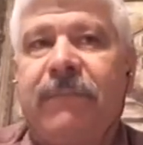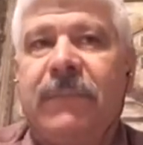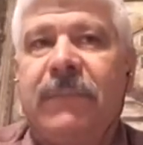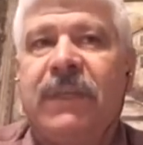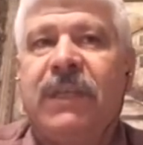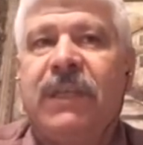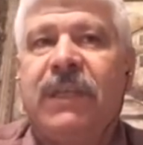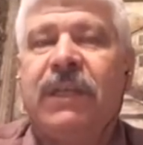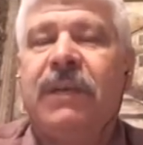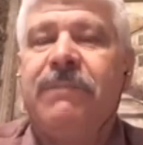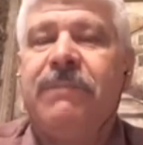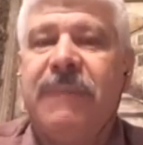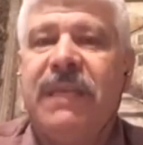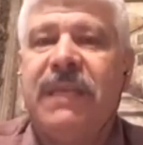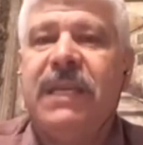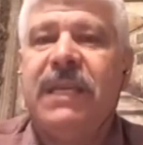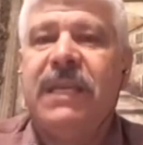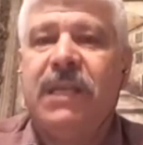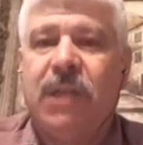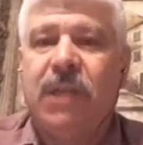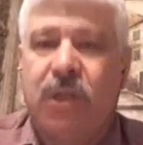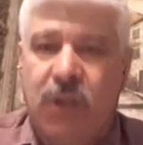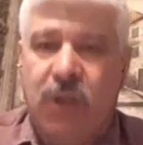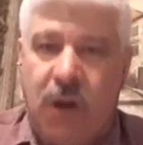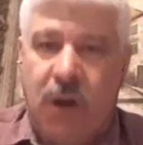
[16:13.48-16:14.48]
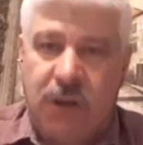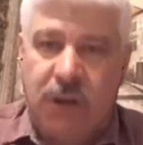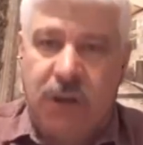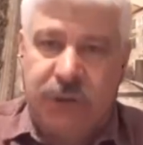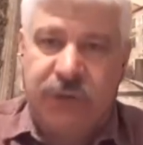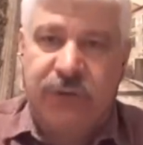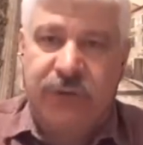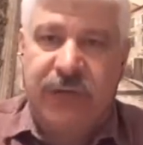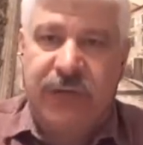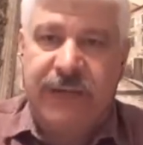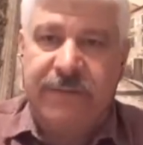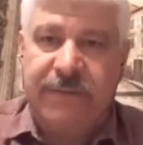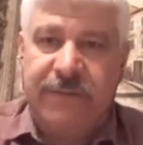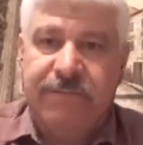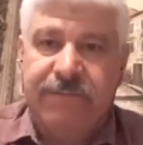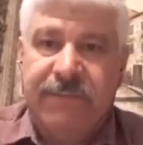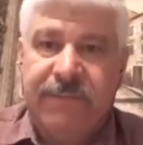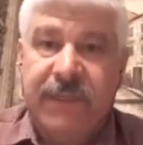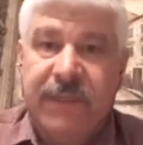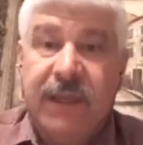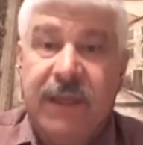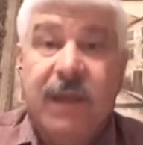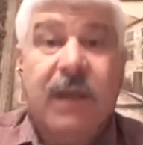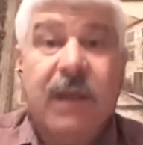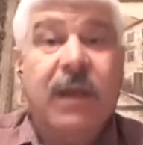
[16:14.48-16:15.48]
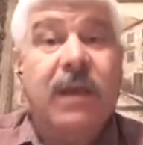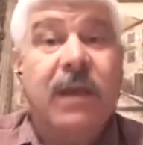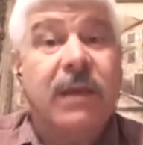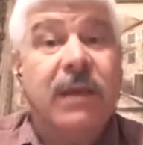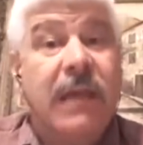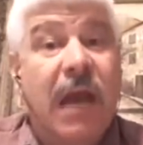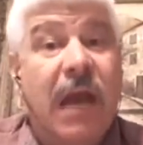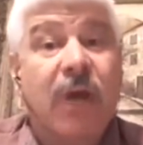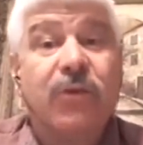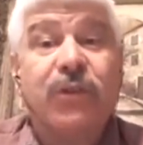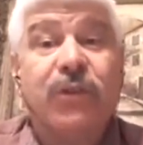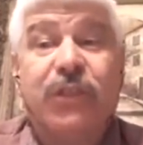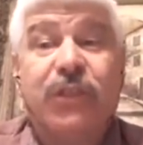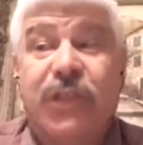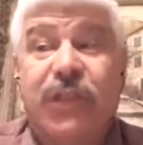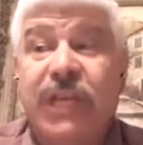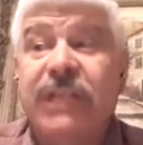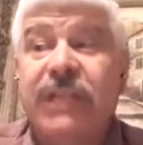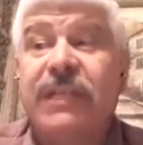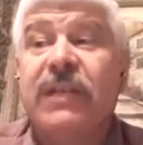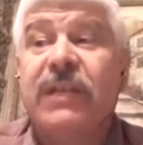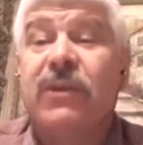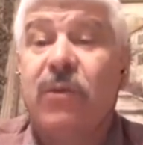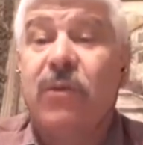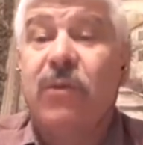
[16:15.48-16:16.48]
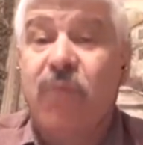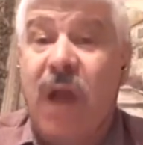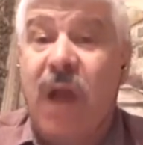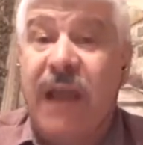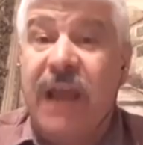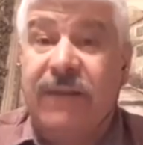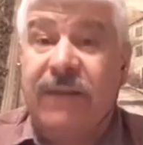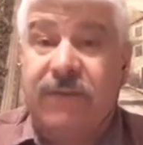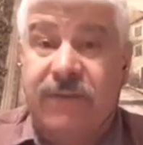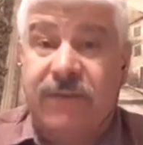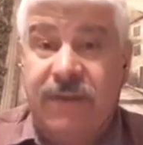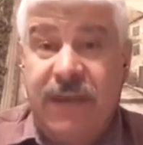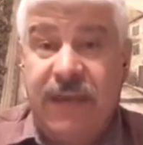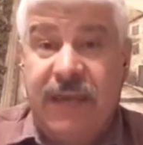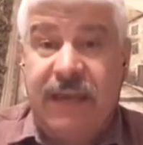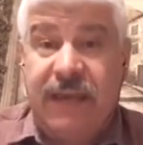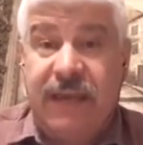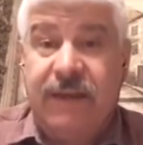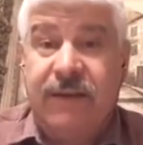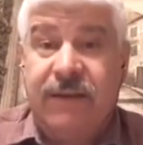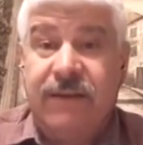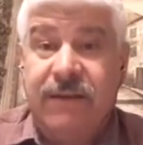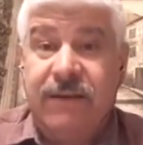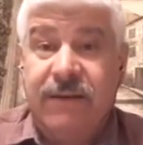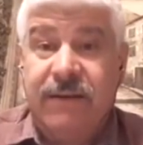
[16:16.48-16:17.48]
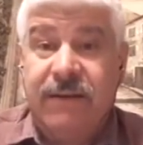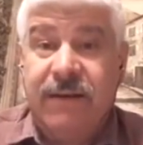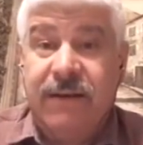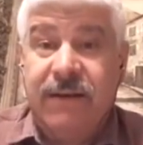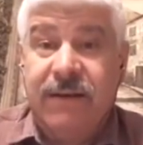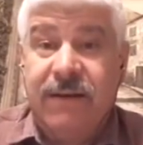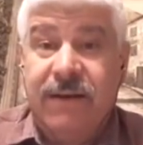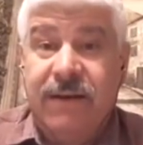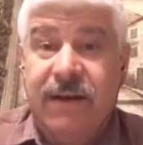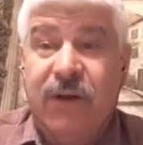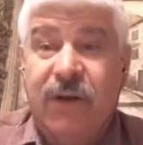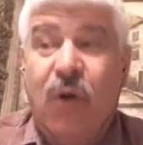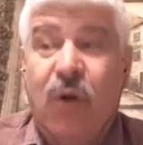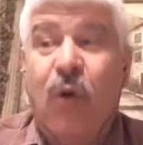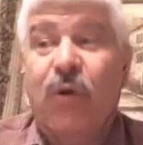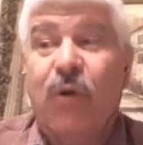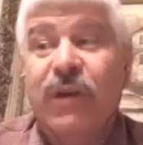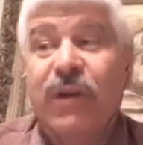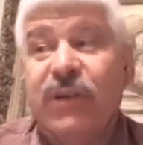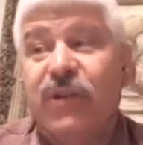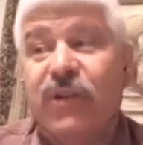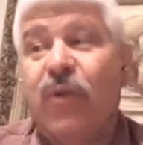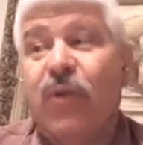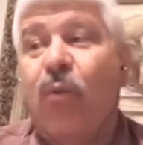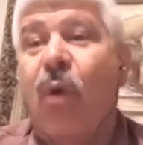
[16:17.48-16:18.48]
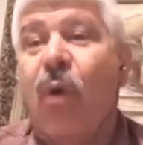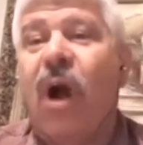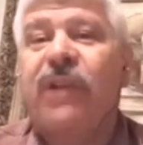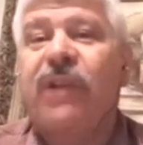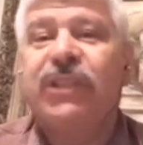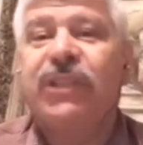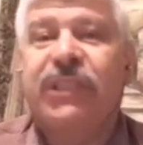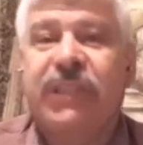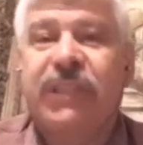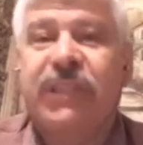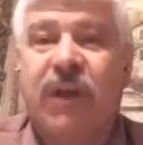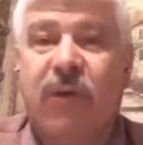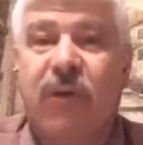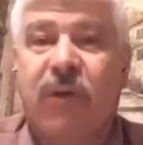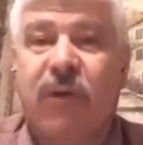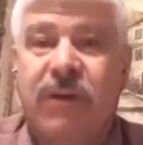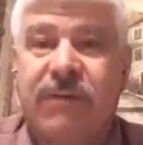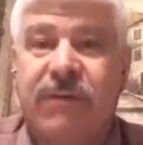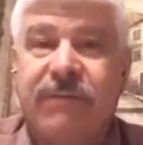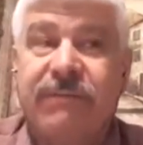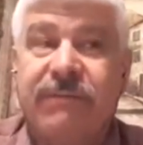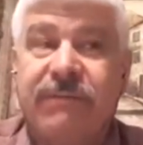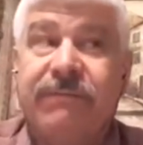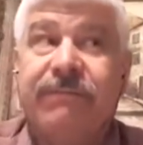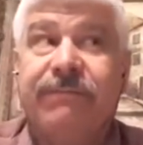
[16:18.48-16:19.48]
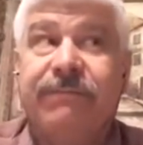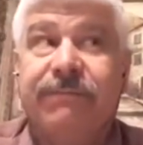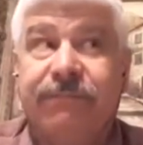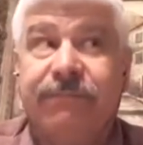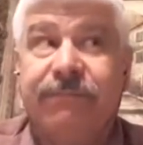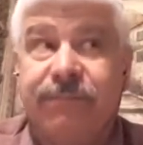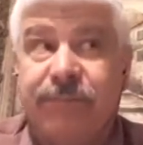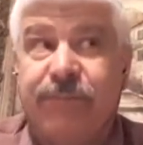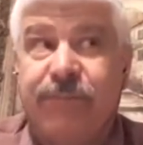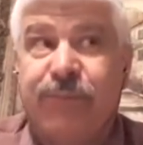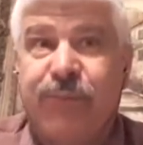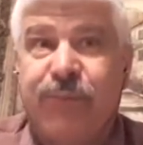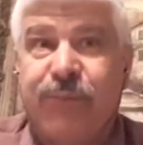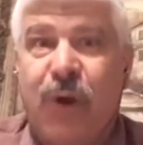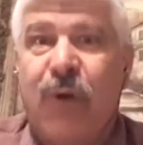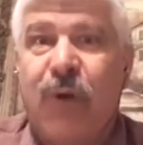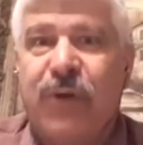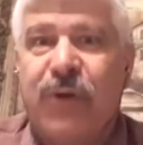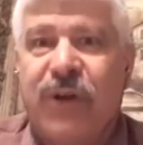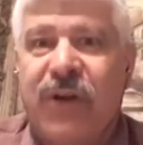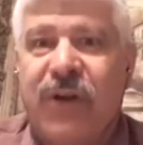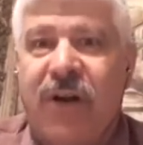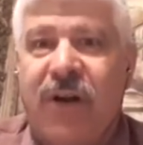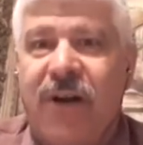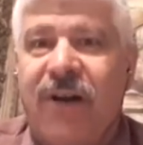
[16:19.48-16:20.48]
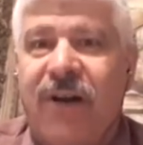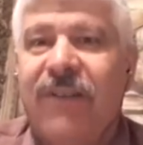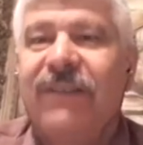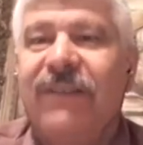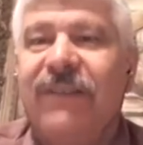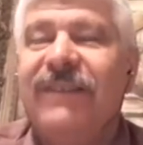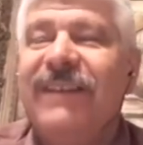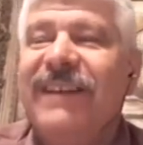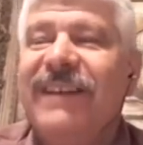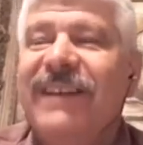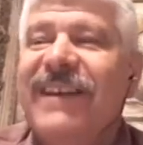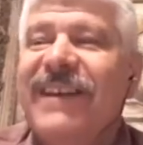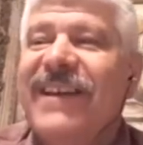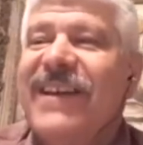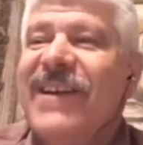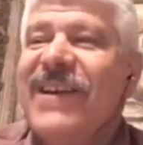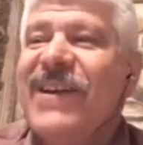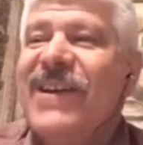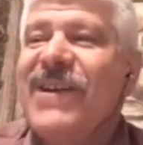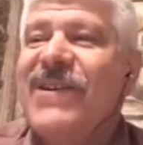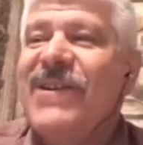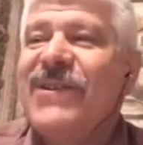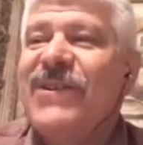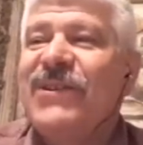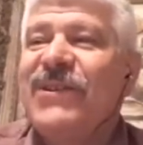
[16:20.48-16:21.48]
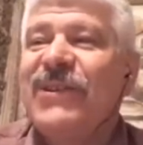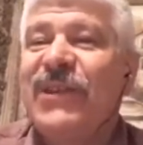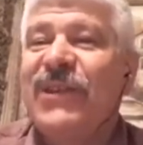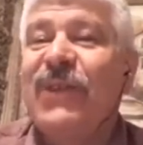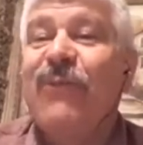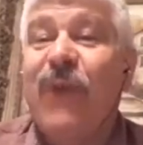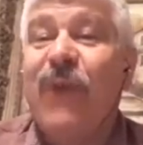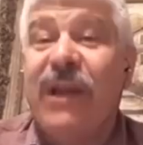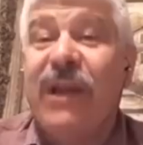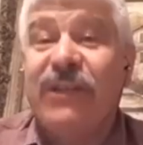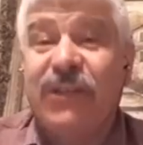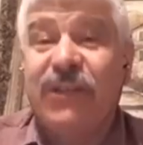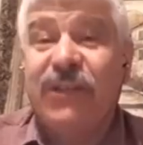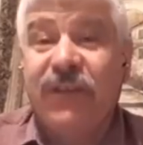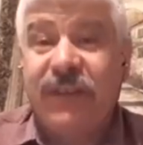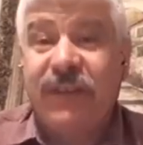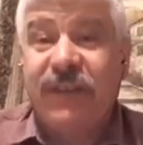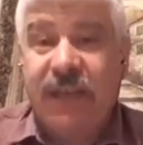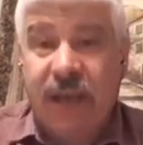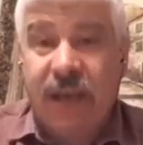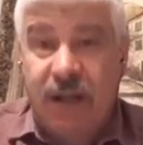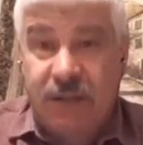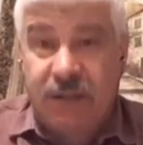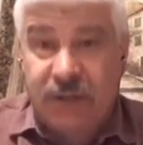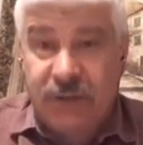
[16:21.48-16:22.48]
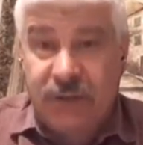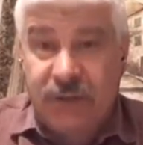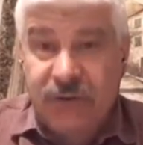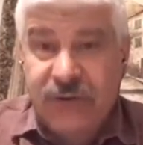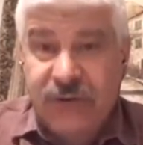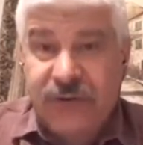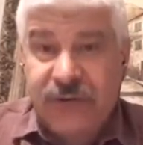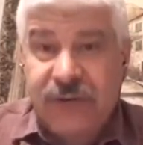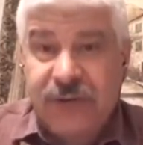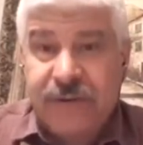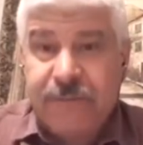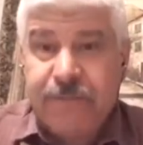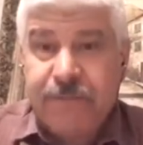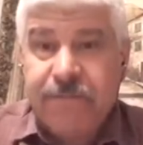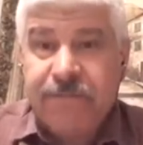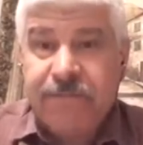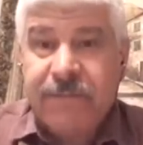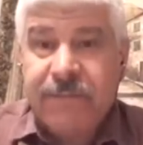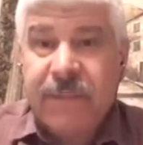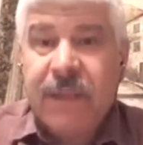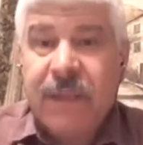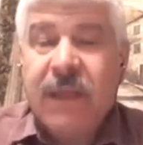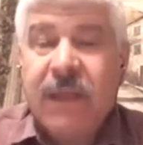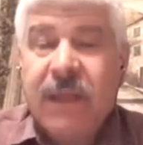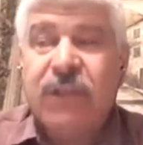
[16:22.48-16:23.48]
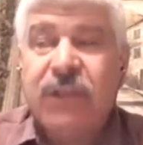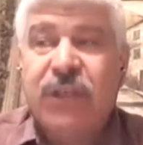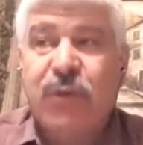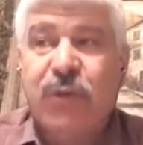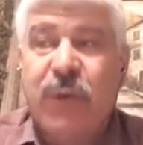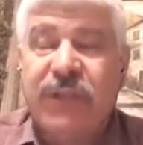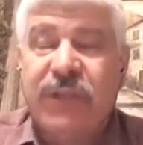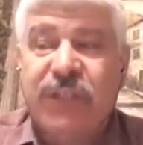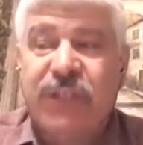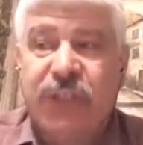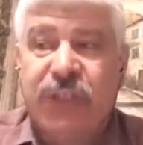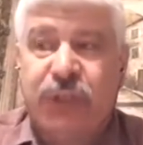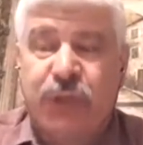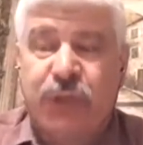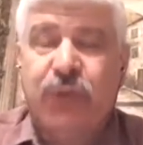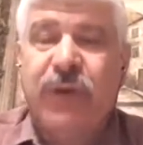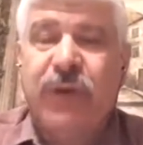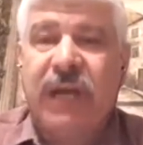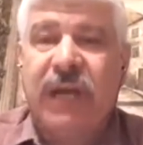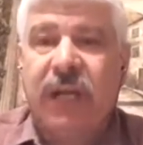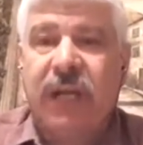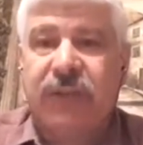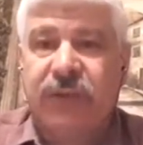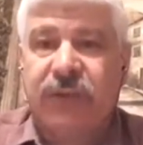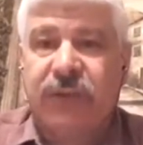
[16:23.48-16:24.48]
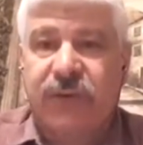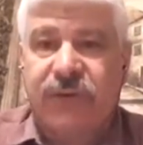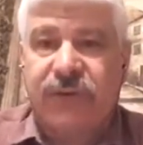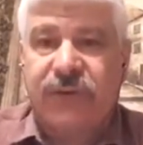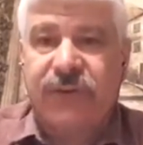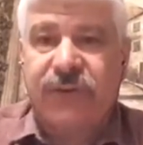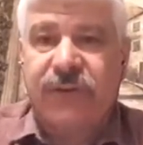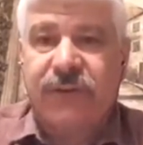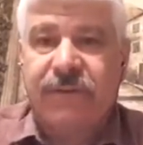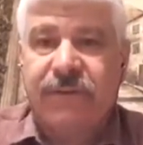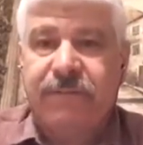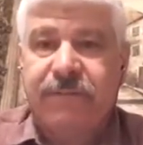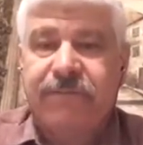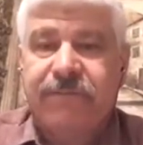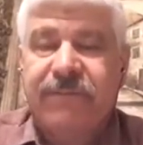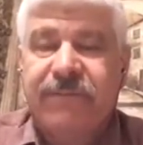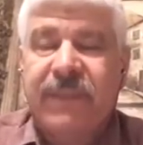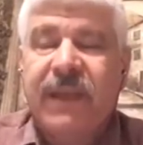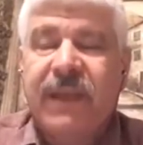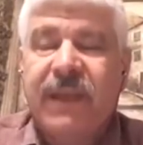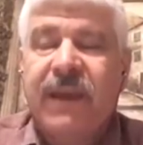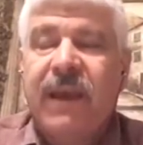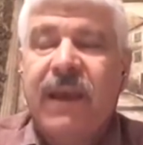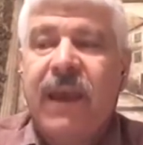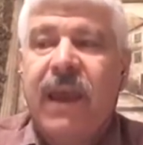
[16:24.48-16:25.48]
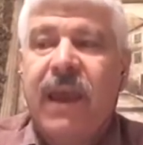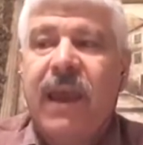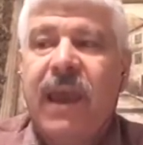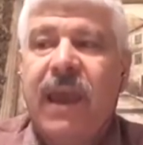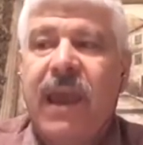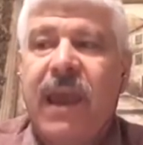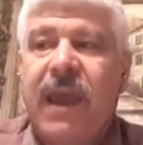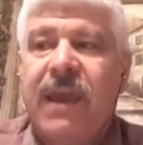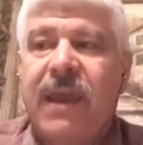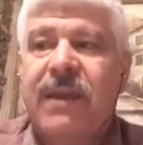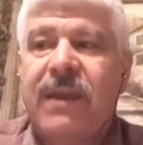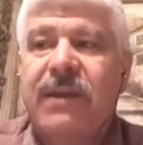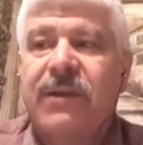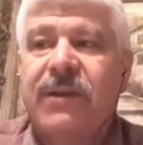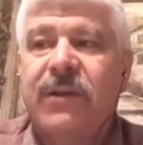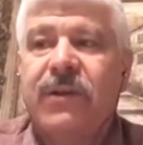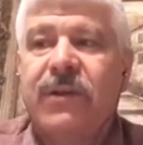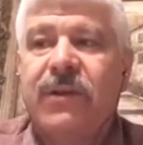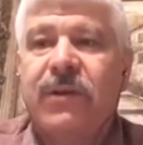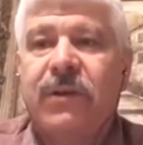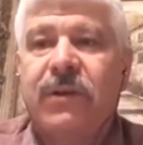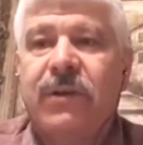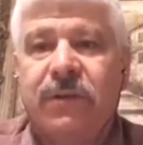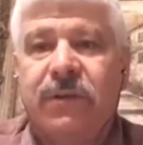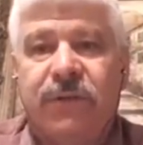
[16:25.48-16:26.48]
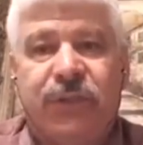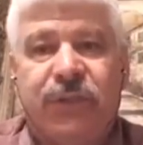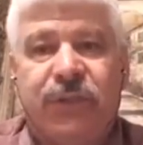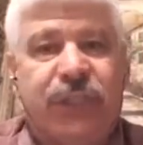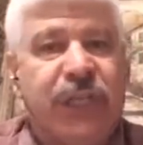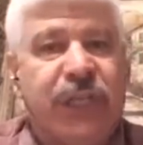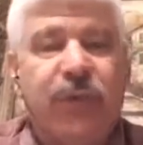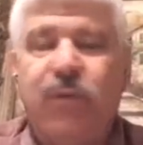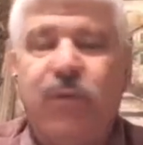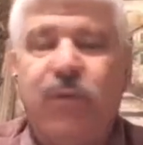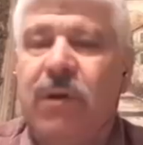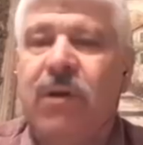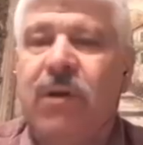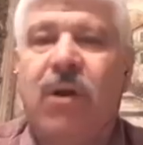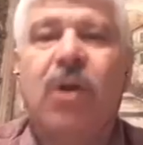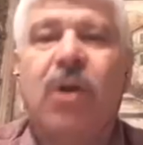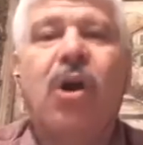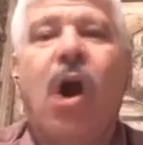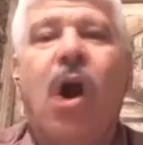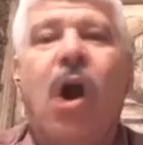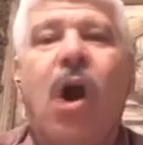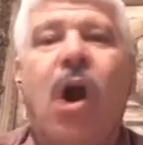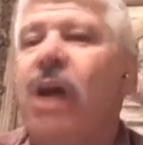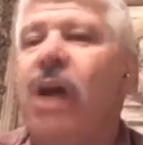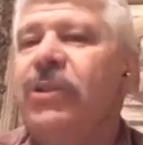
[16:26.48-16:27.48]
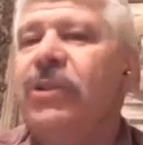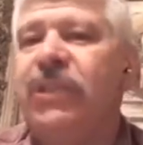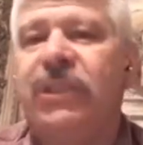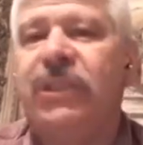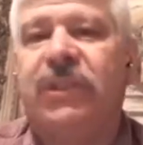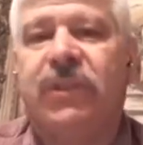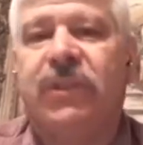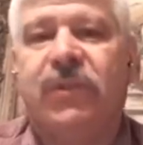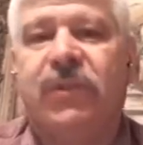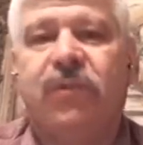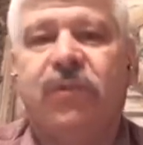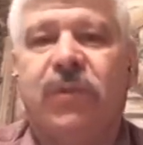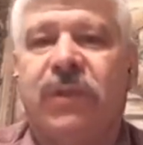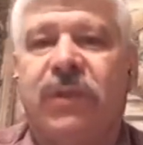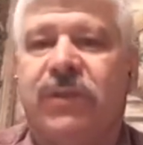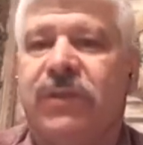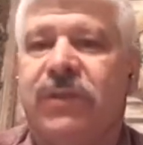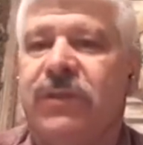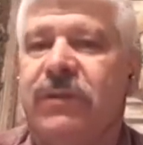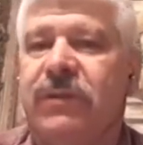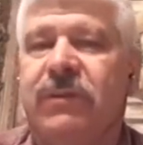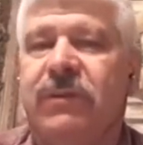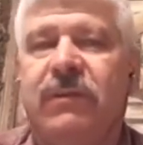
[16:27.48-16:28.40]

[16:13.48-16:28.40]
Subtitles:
committing adultery. Now, she did the right thing according to Watchtower protocol. She went to the elders. She went to 2 elders, and her conscience was